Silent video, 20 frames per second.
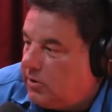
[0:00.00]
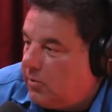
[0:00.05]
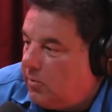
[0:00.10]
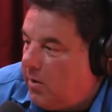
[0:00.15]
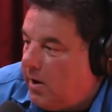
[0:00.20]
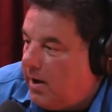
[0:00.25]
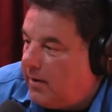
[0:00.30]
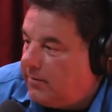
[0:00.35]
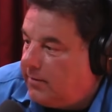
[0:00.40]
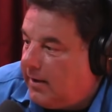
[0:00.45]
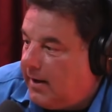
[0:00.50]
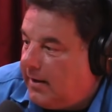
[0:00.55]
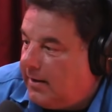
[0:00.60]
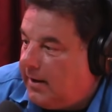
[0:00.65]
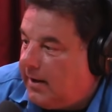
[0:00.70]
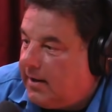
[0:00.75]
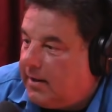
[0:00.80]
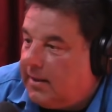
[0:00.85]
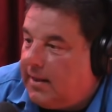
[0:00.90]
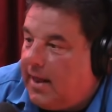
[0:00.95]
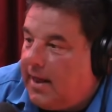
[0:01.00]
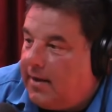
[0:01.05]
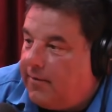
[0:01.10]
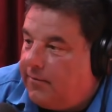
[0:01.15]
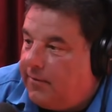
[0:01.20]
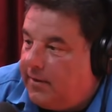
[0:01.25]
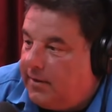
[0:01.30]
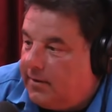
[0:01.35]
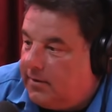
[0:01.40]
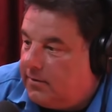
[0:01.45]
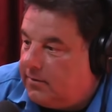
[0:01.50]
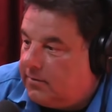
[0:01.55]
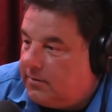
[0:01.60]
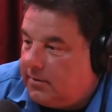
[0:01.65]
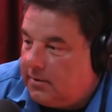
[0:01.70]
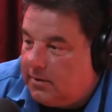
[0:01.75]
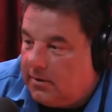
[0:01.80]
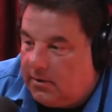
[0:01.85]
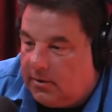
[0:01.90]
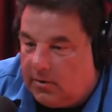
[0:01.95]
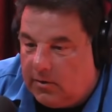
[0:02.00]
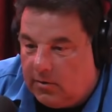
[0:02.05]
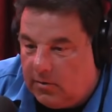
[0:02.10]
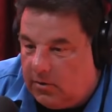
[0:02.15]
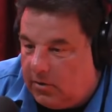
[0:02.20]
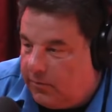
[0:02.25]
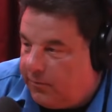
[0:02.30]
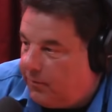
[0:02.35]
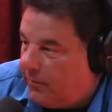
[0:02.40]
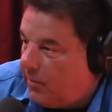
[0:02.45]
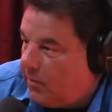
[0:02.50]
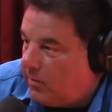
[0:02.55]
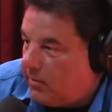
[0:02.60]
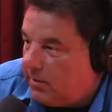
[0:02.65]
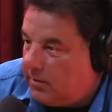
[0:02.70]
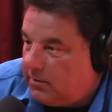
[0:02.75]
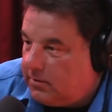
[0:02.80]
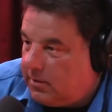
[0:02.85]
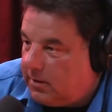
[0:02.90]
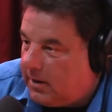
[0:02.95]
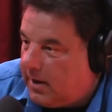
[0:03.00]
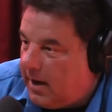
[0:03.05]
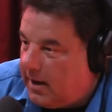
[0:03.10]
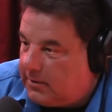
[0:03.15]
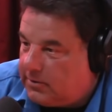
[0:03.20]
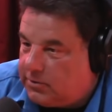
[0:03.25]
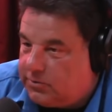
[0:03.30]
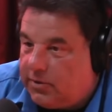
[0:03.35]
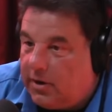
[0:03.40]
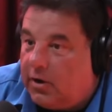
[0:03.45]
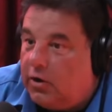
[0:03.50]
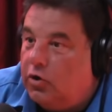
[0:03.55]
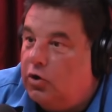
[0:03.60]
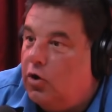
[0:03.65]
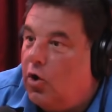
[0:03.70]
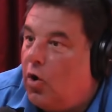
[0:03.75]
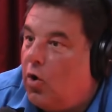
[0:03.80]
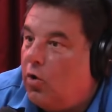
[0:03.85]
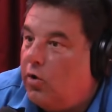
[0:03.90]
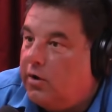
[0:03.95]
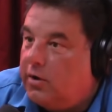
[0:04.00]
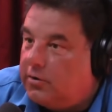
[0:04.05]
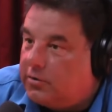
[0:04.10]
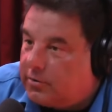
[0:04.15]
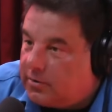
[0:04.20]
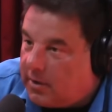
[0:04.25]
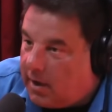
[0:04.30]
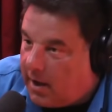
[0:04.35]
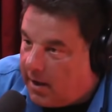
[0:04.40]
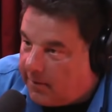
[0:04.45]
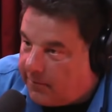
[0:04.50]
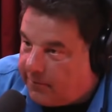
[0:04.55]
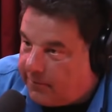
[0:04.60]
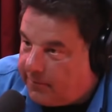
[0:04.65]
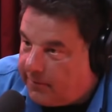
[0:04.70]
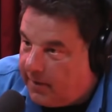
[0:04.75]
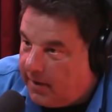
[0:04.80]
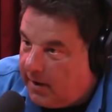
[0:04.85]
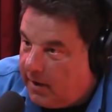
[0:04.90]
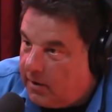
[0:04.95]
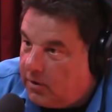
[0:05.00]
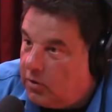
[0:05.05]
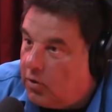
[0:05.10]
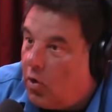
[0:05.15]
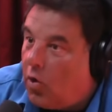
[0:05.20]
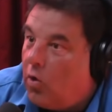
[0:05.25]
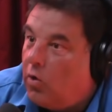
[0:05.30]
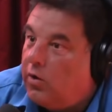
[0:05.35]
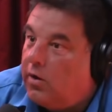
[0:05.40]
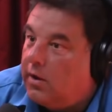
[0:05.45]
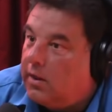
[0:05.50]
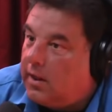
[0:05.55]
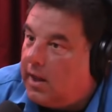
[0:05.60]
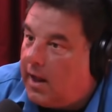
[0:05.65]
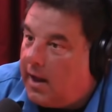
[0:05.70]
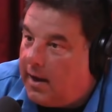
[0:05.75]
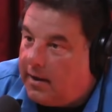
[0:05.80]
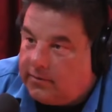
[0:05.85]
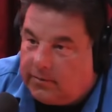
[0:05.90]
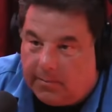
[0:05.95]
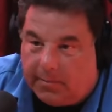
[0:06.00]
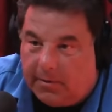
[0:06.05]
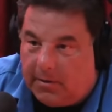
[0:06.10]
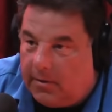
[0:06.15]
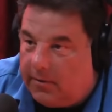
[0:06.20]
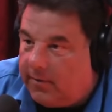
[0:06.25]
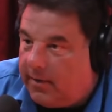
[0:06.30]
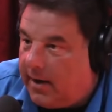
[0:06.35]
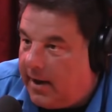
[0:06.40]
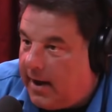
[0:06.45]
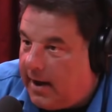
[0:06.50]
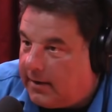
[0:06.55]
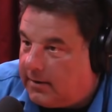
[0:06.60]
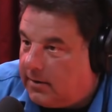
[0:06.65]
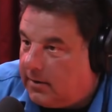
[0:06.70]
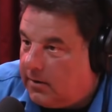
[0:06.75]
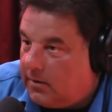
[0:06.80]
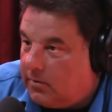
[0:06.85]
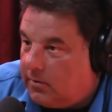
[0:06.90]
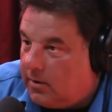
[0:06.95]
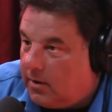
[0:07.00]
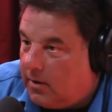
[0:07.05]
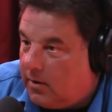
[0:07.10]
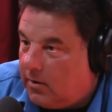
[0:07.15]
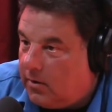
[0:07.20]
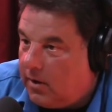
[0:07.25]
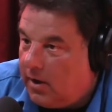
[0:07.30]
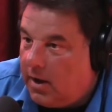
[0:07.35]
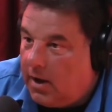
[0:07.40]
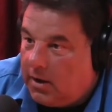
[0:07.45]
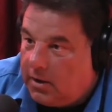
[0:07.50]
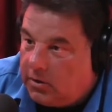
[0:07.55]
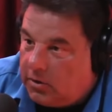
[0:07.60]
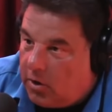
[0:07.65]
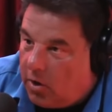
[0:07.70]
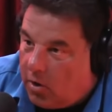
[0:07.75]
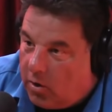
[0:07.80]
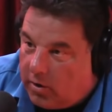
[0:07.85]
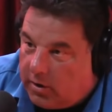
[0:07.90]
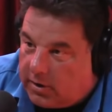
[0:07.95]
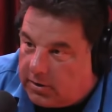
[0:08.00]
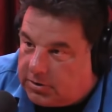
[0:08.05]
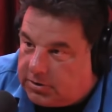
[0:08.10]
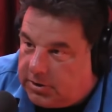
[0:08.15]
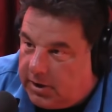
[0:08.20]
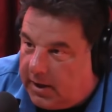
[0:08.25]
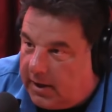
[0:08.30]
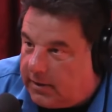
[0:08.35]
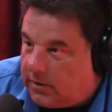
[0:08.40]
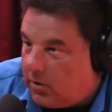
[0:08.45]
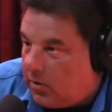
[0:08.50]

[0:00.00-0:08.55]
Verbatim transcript: wise, and I think a lot of it is, you know, your focus, you concentrate, know your stuff, know your lines. I mean, you're an actor, you know, know your shit.